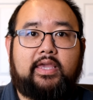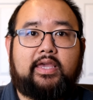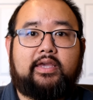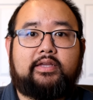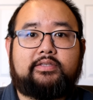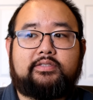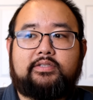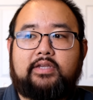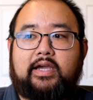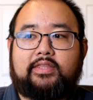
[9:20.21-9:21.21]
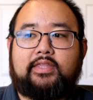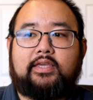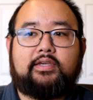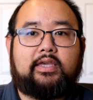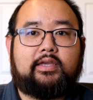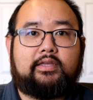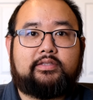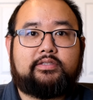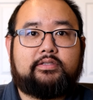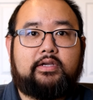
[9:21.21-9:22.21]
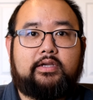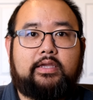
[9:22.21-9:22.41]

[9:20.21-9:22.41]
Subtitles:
and I think it